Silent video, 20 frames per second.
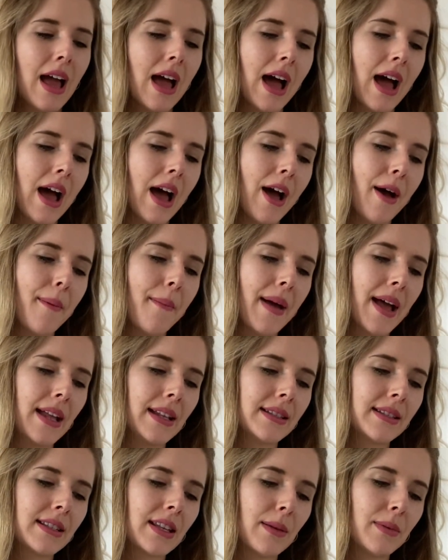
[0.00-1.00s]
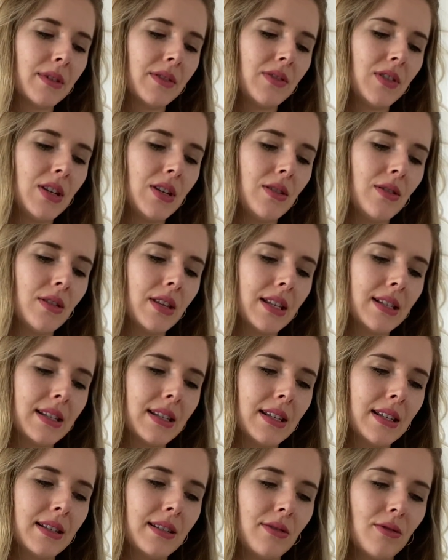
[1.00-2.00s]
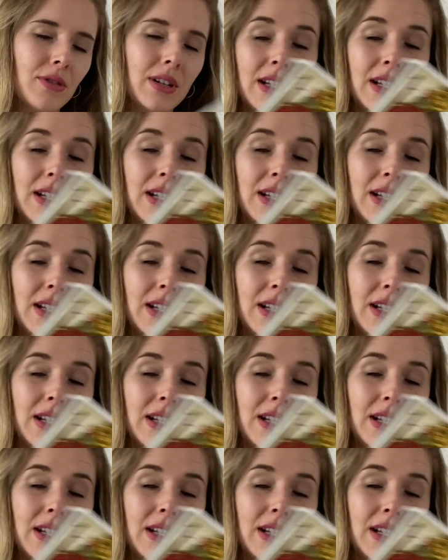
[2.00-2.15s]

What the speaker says: And some of you, you're